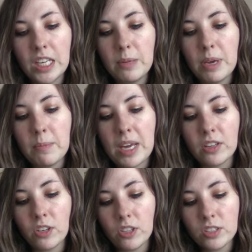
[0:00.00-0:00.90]
eBay
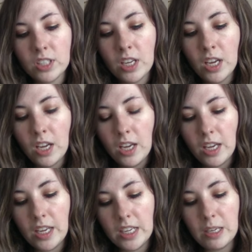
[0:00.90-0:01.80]
mailers
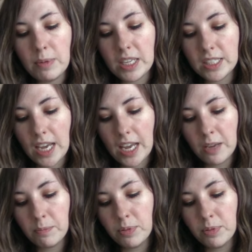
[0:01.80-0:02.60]
and eBay tape.